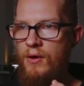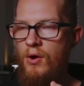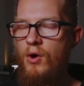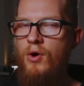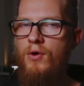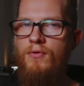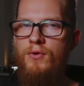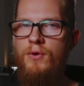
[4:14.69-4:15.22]

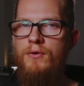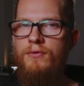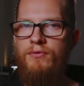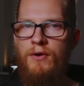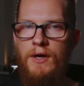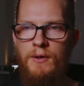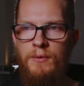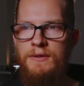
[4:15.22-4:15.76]
overall
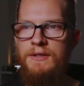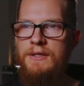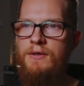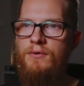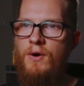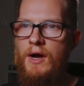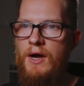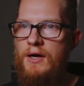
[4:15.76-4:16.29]
frequency
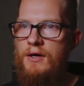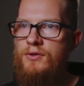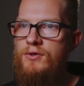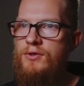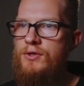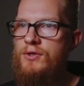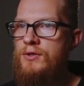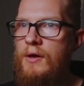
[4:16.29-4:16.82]

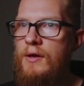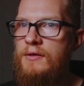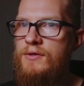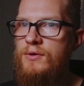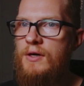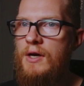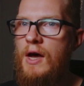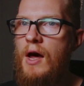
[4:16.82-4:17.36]
range and
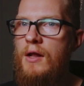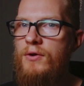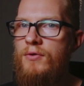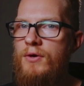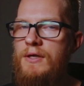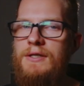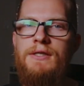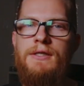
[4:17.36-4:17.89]
sort of
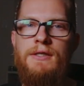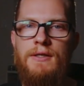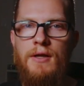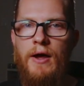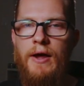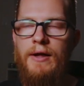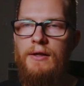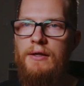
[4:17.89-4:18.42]
color it
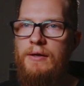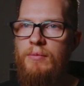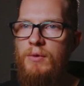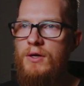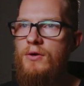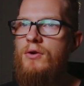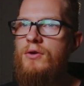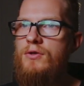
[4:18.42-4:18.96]
slightly,
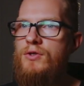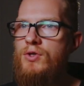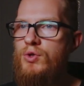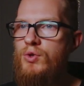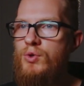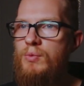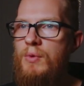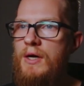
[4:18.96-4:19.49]
but not
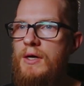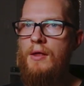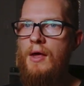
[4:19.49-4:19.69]
too much.